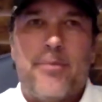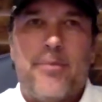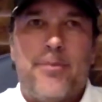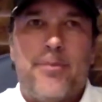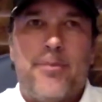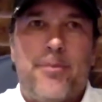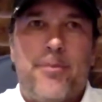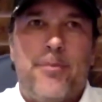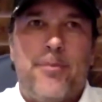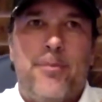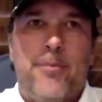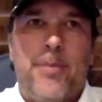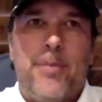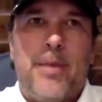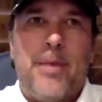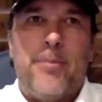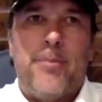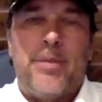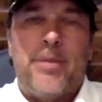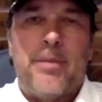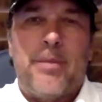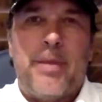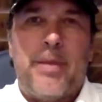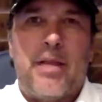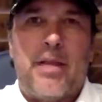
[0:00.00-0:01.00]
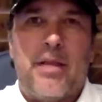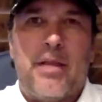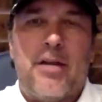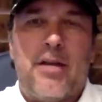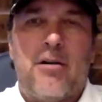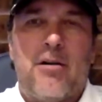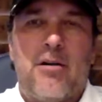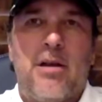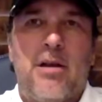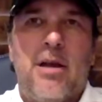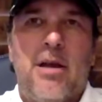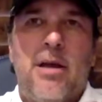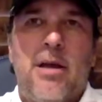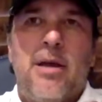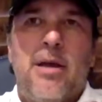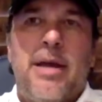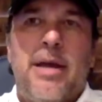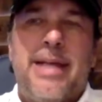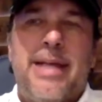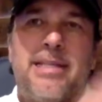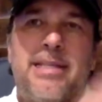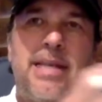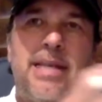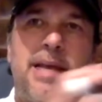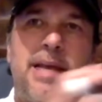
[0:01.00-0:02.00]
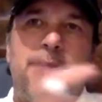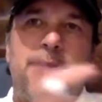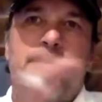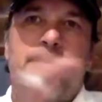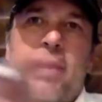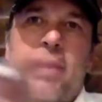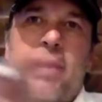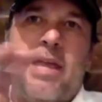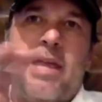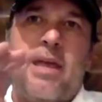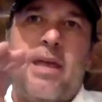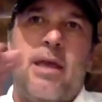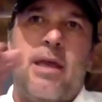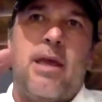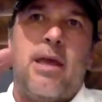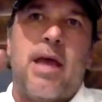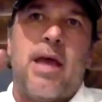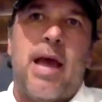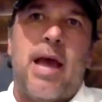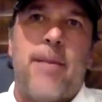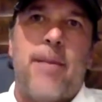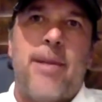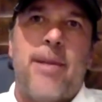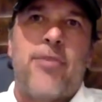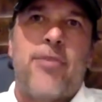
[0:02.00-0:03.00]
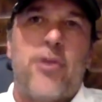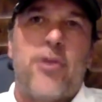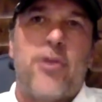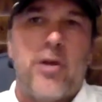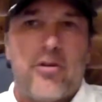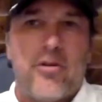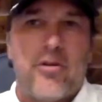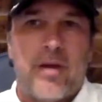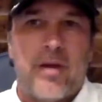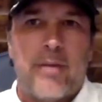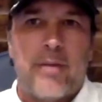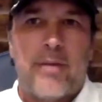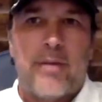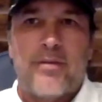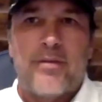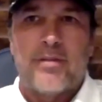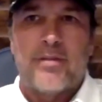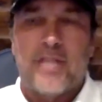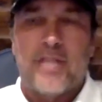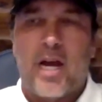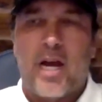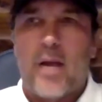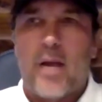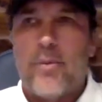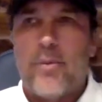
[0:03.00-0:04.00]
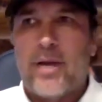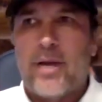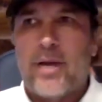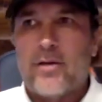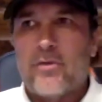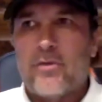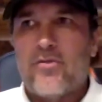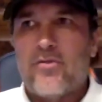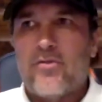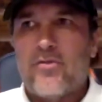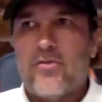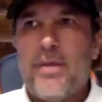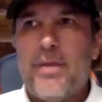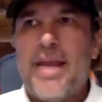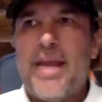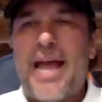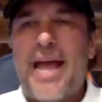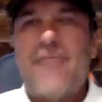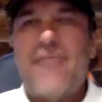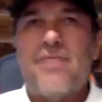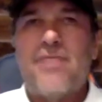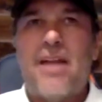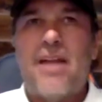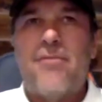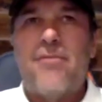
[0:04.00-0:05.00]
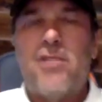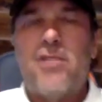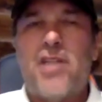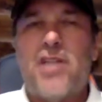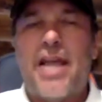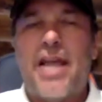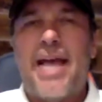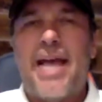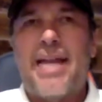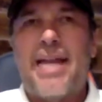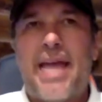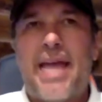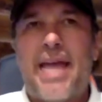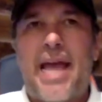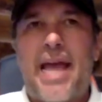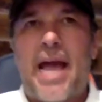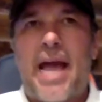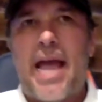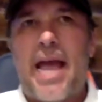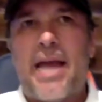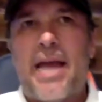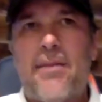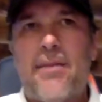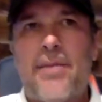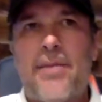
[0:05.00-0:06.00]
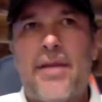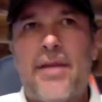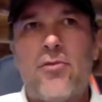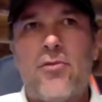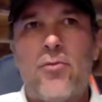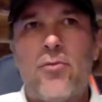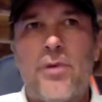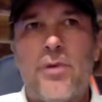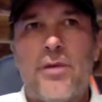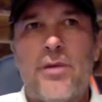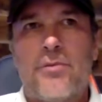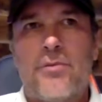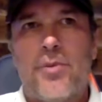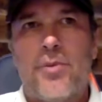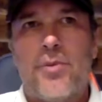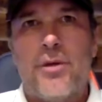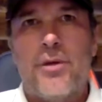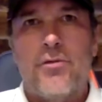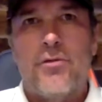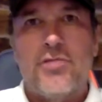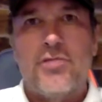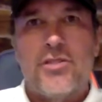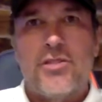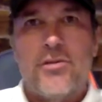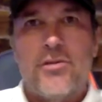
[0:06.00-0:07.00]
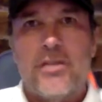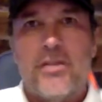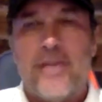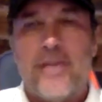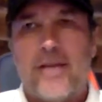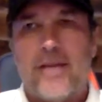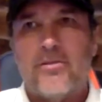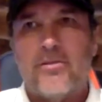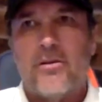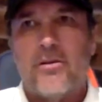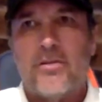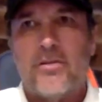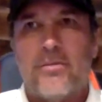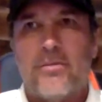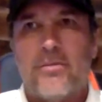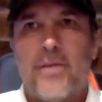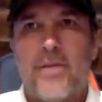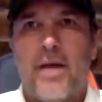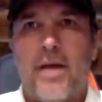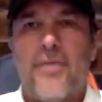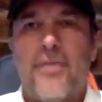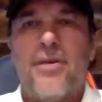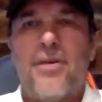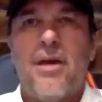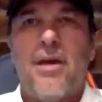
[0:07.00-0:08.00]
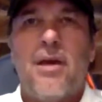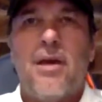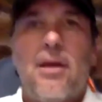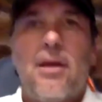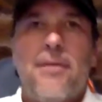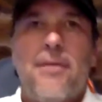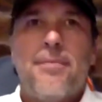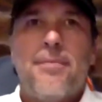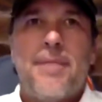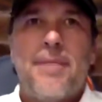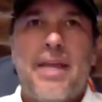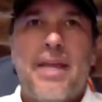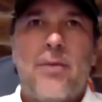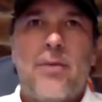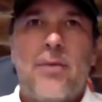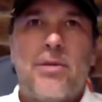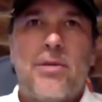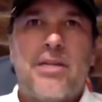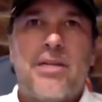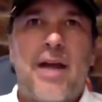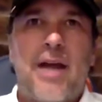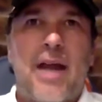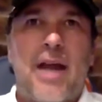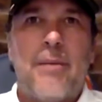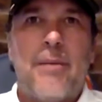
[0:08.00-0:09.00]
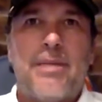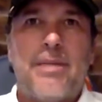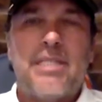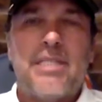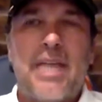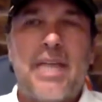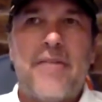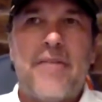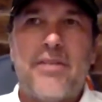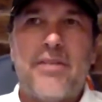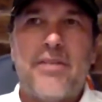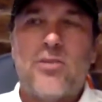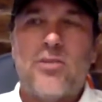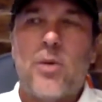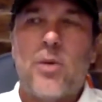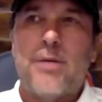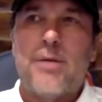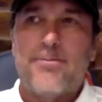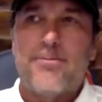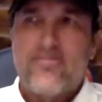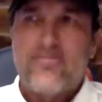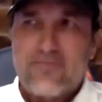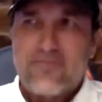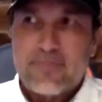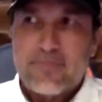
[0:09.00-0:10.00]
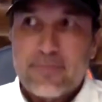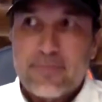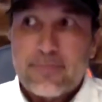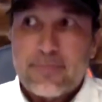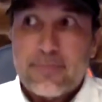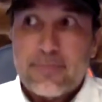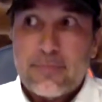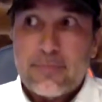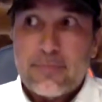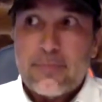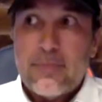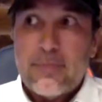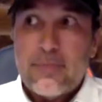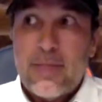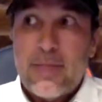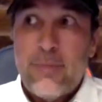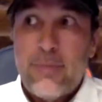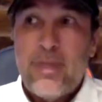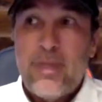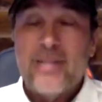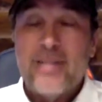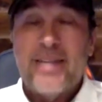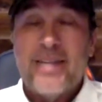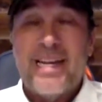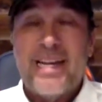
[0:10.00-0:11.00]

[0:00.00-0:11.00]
to be clear, is that I made $30,000 a month as a chiropractor. And for me to have leverage, I had to then produce $30,000 a month in retirement savings. Well, because I didn't have a